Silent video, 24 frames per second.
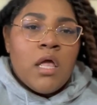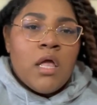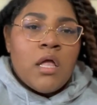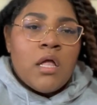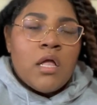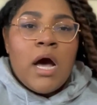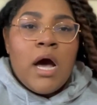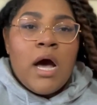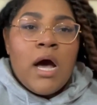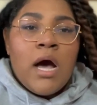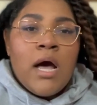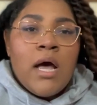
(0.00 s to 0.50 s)

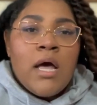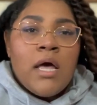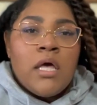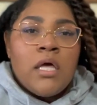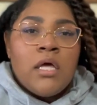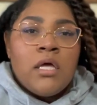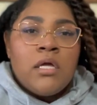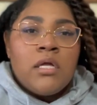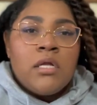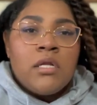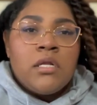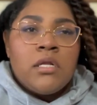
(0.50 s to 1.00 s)

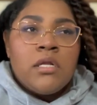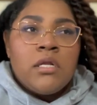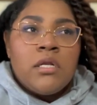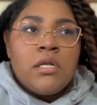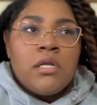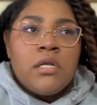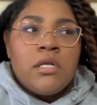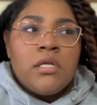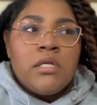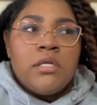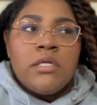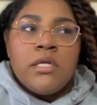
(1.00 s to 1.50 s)
I
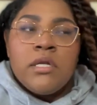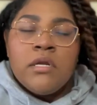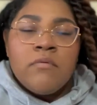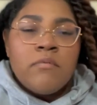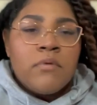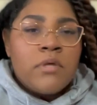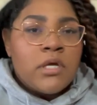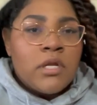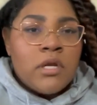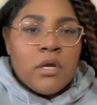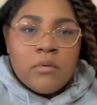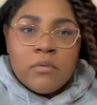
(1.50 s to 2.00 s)
didn't
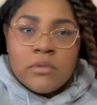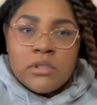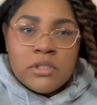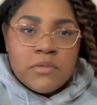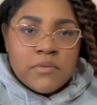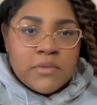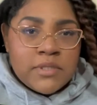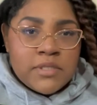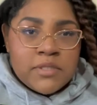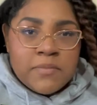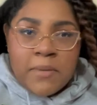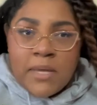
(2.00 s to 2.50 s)
really know what to
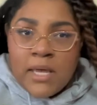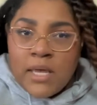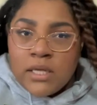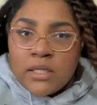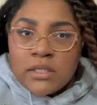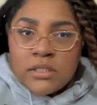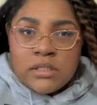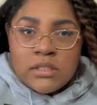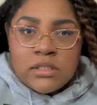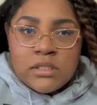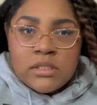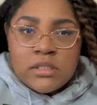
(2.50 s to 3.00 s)

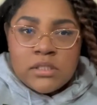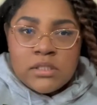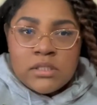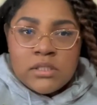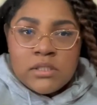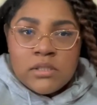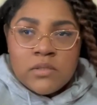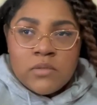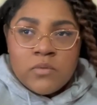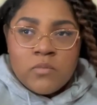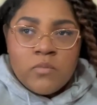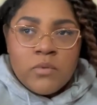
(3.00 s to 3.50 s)
expect
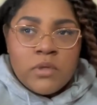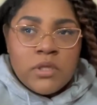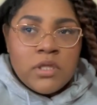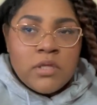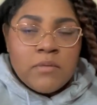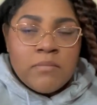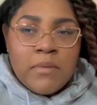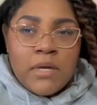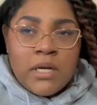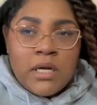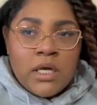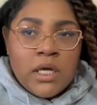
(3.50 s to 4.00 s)
with the
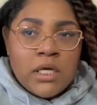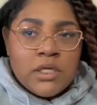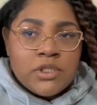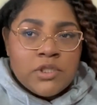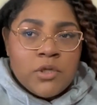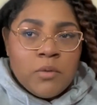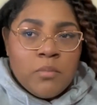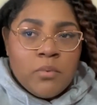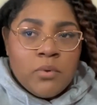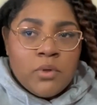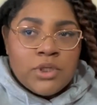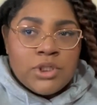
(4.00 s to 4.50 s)
medication
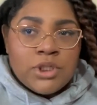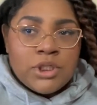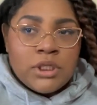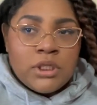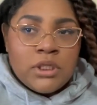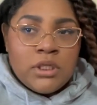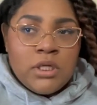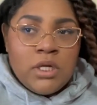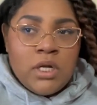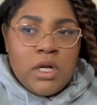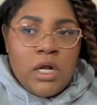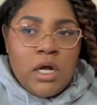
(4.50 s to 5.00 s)

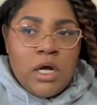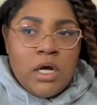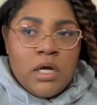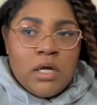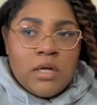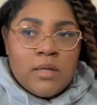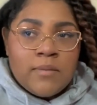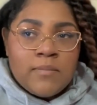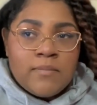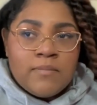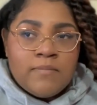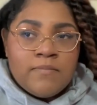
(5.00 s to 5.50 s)
abortion.
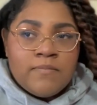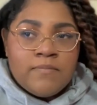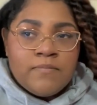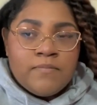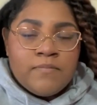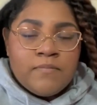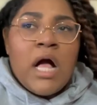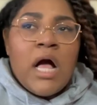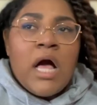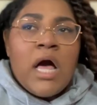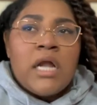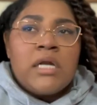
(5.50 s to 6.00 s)

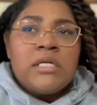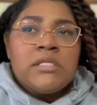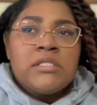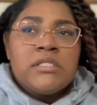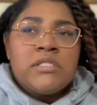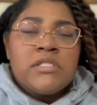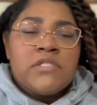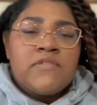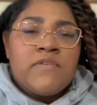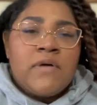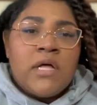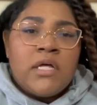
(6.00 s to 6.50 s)
Honestly
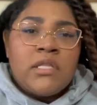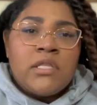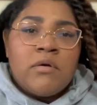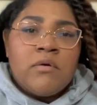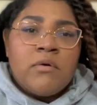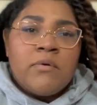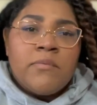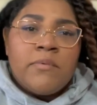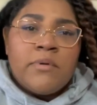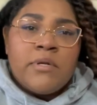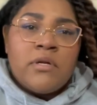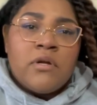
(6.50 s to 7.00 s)
just felt like they
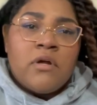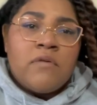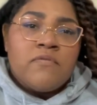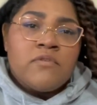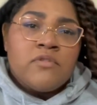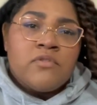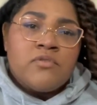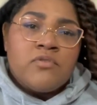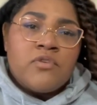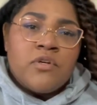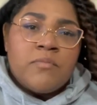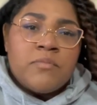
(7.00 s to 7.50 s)
were reading off a
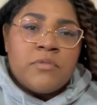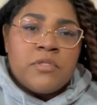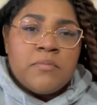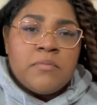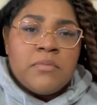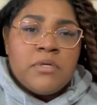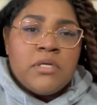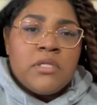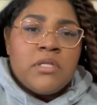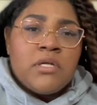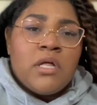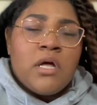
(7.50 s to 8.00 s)
script to
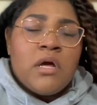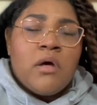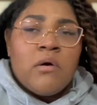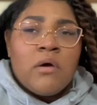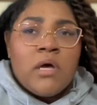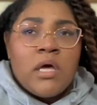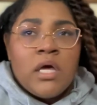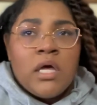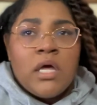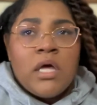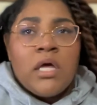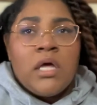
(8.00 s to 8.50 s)
me. They're like,
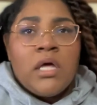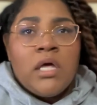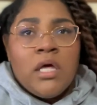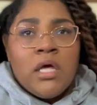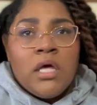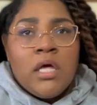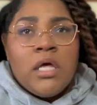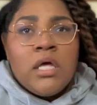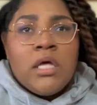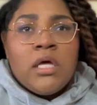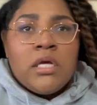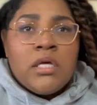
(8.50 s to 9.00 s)
okay,
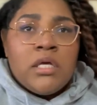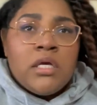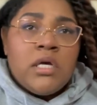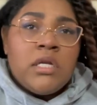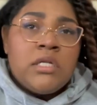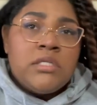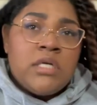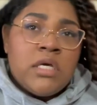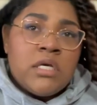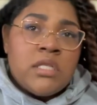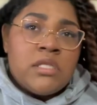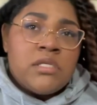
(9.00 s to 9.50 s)
you're
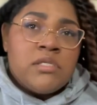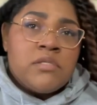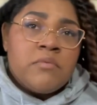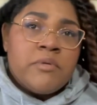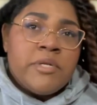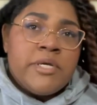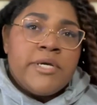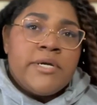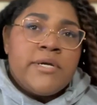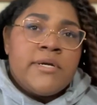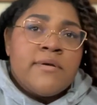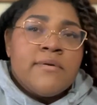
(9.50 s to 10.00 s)
gonna take this one
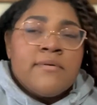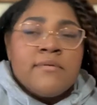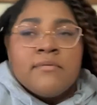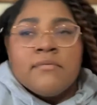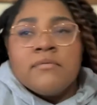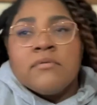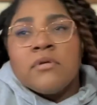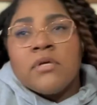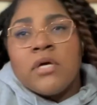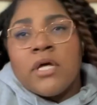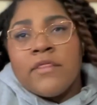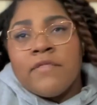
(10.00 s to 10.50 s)
here.
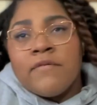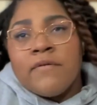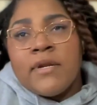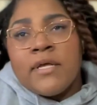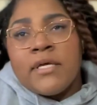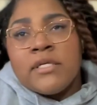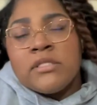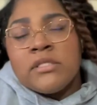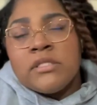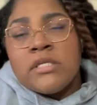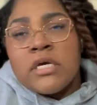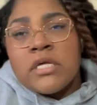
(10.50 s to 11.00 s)
You have 3
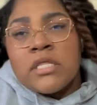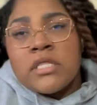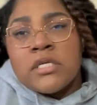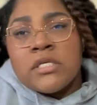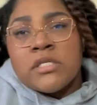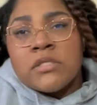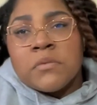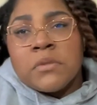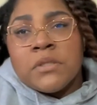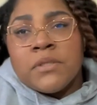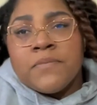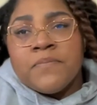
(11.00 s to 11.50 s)
days to take
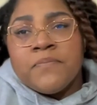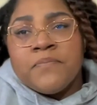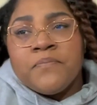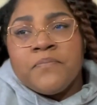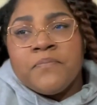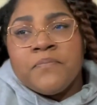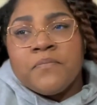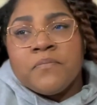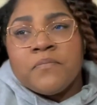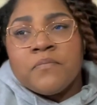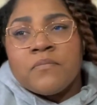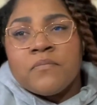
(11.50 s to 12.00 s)
this one.
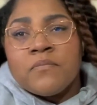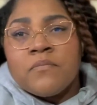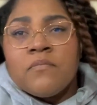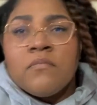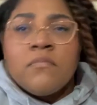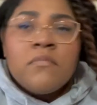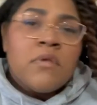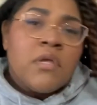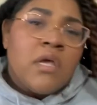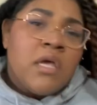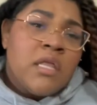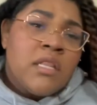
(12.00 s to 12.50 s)

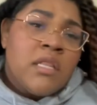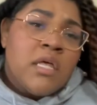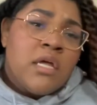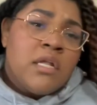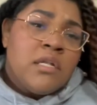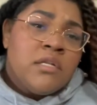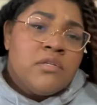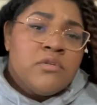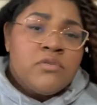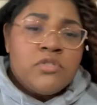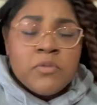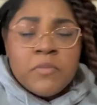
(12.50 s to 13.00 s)
And
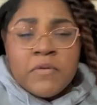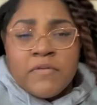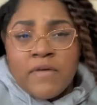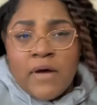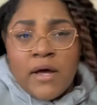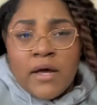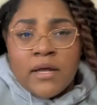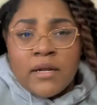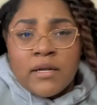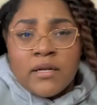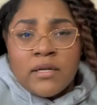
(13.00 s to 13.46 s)
then you should be fine.